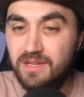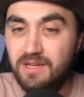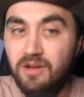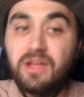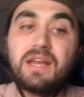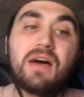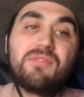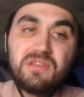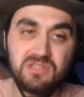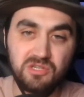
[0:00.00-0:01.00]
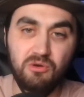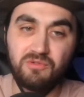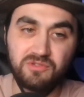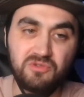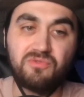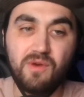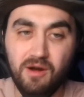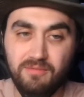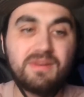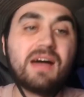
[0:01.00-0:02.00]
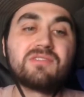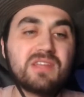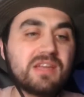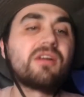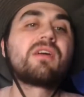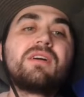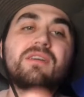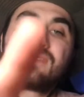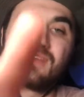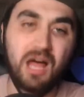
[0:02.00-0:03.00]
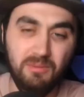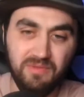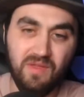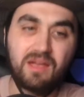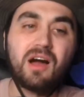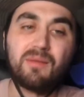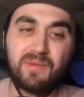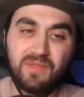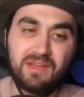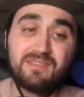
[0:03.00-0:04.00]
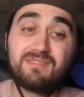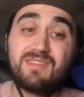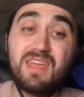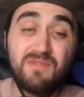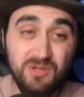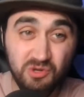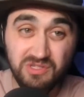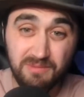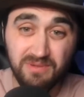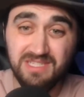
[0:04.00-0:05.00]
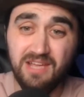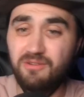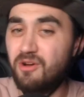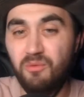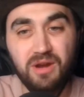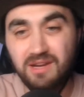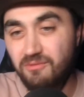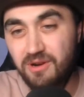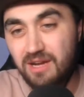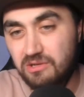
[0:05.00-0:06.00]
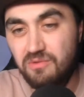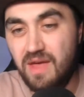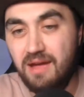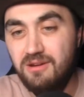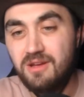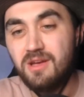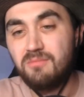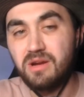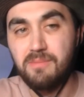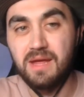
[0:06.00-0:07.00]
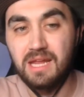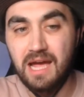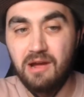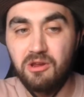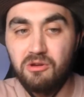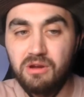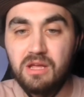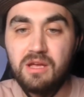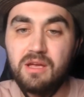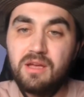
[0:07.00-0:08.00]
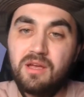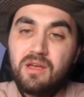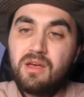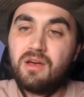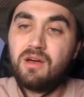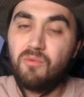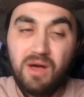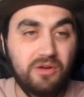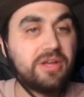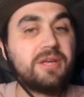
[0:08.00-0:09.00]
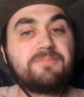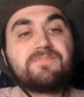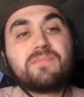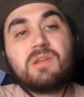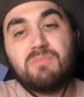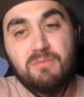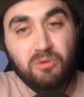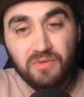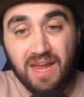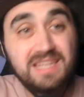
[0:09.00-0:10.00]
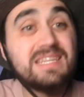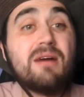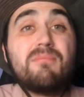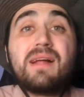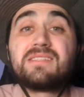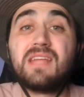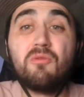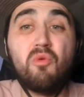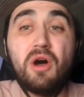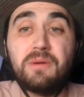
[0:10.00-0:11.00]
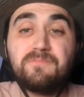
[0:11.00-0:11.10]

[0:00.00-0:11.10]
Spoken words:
Okay, now this is going too far. Now, Zaire, calmate. Even Jose Pizarro, no, we're not doing that. Big up, AD, how are you doing? Well, people, that is now match day 1.